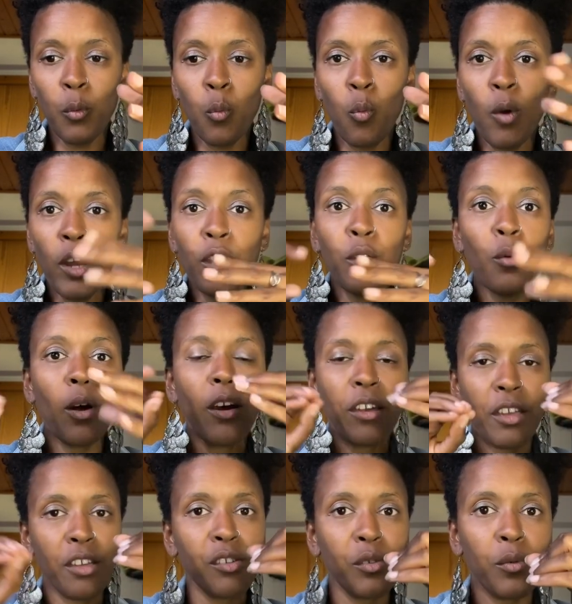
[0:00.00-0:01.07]
When you are
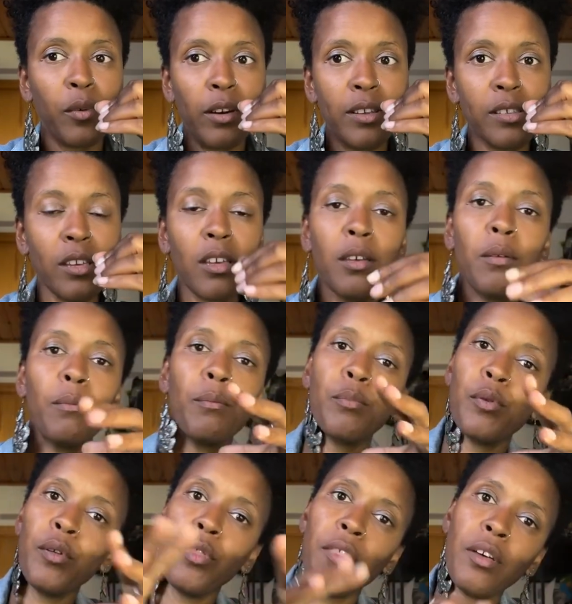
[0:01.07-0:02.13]
categorizing,
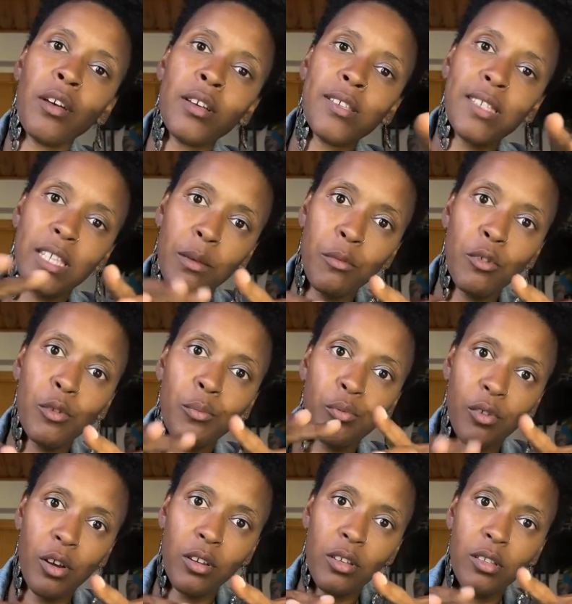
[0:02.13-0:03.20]
put similar
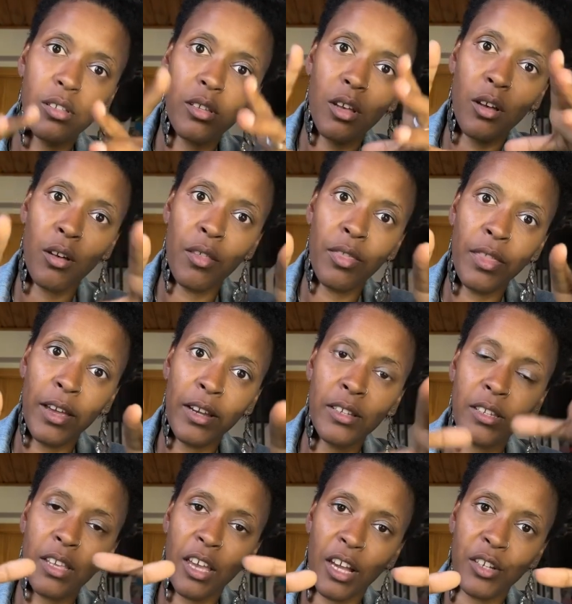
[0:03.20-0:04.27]
products on that
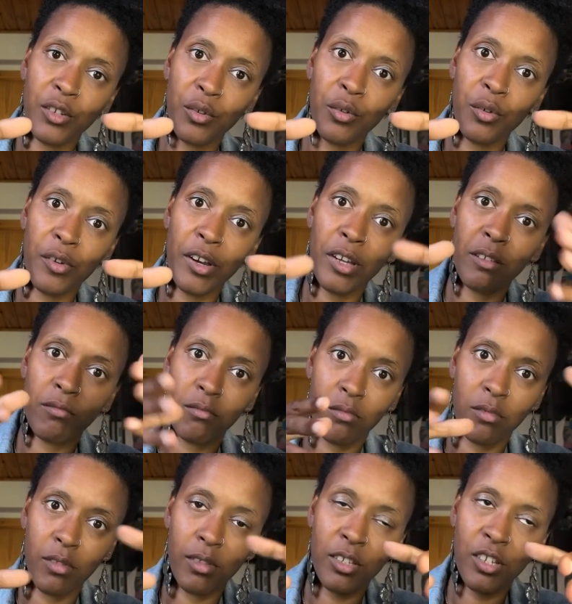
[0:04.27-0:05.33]
category,
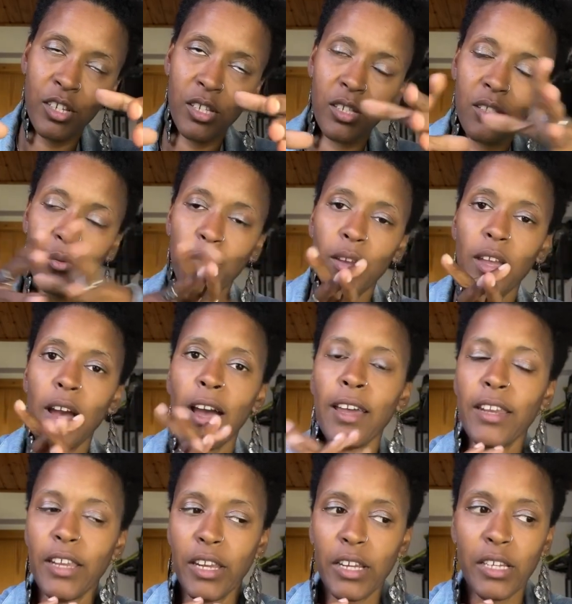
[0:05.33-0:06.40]
just the way I
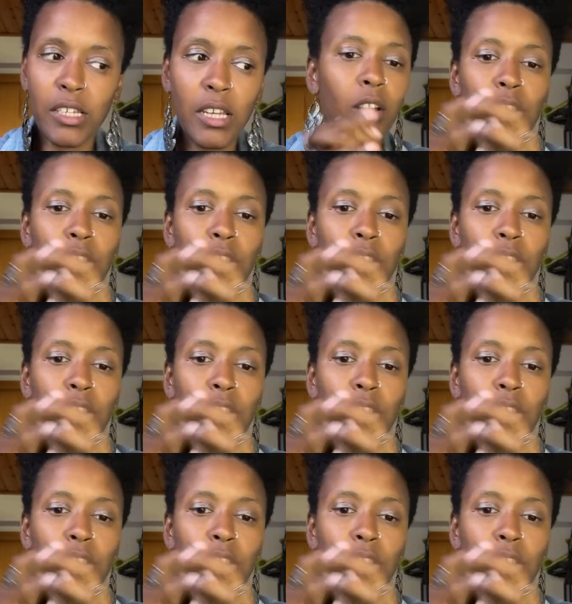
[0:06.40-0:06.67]
did it.